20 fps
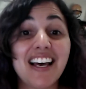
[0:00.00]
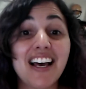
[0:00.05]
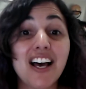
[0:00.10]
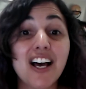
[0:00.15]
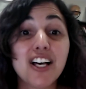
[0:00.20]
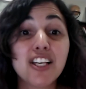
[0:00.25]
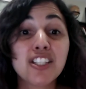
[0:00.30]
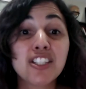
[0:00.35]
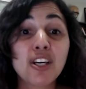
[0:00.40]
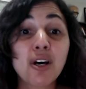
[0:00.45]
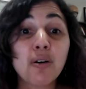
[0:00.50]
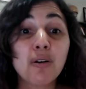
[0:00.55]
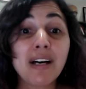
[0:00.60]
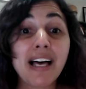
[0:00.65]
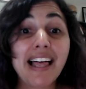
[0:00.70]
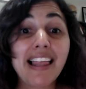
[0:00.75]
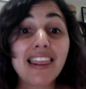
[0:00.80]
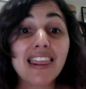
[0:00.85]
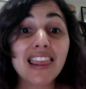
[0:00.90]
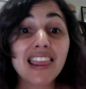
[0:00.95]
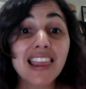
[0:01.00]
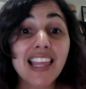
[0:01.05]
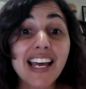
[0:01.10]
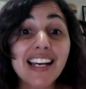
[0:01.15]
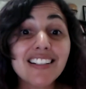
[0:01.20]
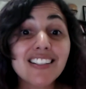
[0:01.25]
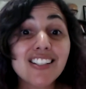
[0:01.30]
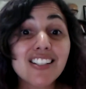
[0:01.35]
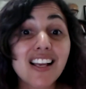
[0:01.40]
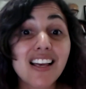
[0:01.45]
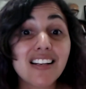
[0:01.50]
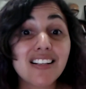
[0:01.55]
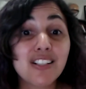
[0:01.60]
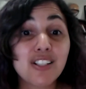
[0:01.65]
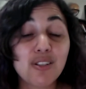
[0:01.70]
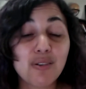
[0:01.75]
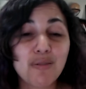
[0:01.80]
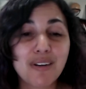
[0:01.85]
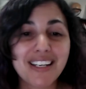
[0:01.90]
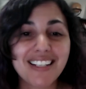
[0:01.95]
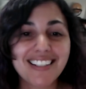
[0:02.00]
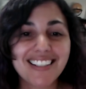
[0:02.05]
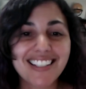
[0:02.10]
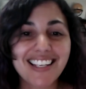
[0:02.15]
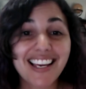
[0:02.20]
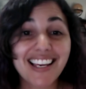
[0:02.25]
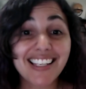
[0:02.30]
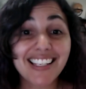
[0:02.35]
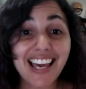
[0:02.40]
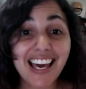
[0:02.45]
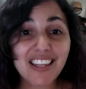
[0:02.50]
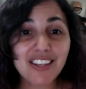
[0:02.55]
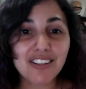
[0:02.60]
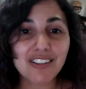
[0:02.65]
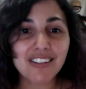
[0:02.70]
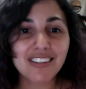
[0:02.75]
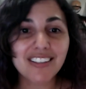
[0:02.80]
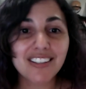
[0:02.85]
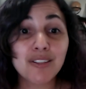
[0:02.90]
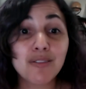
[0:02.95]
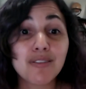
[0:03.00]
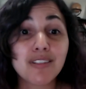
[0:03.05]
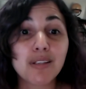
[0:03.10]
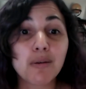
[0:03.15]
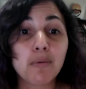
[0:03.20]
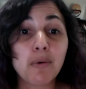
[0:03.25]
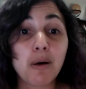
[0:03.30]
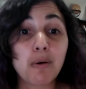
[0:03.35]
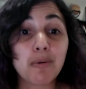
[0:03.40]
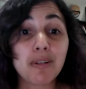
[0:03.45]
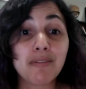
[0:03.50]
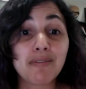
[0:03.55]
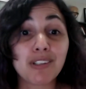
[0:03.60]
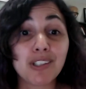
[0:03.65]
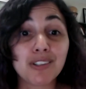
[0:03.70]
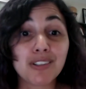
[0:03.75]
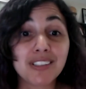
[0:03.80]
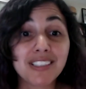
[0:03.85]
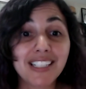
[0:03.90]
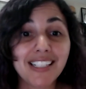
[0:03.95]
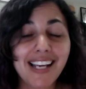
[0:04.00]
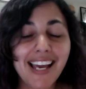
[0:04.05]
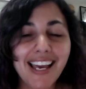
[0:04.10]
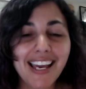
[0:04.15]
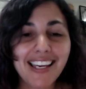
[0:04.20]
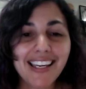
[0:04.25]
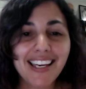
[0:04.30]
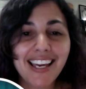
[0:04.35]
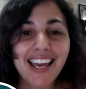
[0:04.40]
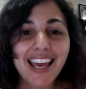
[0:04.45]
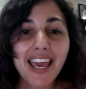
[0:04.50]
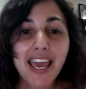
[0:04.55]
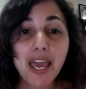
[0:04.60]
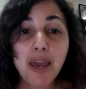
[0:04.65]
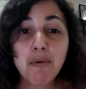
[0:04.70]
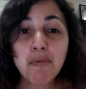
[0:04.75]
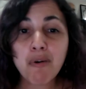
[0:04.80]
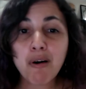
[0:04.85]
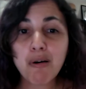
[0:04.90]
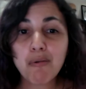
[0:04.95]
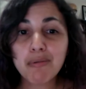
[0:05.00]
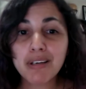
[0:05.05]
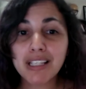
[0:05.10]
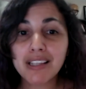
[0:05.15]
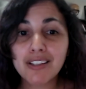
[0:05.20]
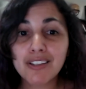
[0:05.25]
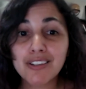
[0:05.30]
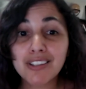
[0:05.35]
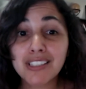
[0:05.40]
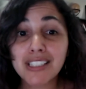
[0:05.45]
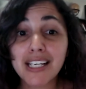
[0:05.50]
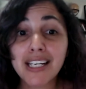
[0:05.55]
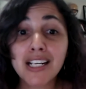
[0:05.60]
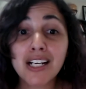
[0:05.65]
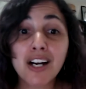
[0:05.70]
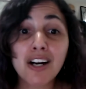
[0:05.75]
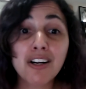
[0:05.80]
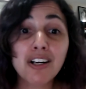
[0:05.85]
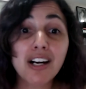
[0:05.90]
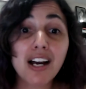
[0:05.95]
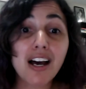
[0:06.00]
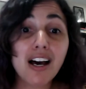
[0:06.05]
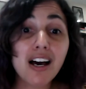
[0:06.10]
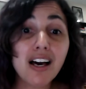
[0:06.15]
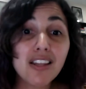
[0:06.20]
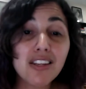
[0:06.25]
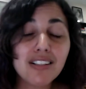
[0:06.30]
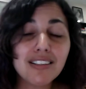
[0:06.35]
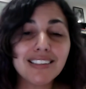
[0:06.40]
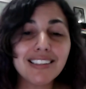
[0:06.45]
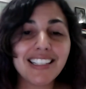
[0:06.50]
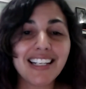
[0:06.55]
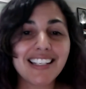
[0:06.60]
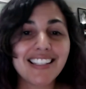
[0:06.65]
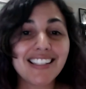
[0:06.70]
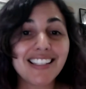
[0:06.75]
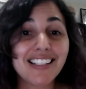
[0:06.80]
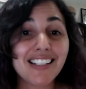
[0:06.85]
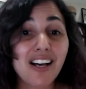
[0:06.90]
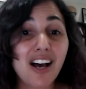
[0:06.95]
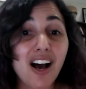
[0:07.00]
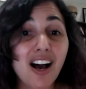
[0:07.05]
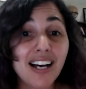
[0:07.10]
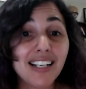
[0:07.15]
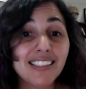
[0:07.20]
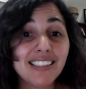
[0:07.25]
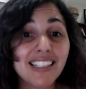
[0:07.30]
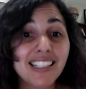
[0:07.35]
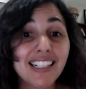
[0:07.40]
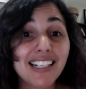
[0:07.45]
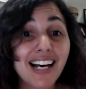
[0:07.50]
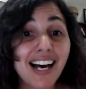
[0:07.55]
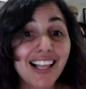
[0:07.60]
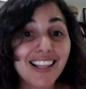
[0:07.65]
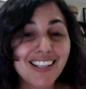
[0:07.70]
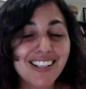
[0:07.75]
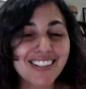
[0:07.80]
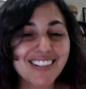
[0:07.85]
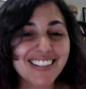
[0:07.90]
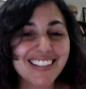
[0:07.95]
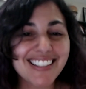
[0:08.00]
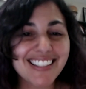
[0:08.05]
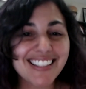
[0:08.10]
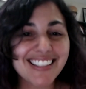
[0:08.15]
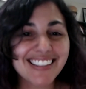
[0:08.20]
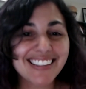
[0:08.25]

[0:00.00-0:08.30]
So let's do it together using what we've learned today and what we learned in our other lesson on colors.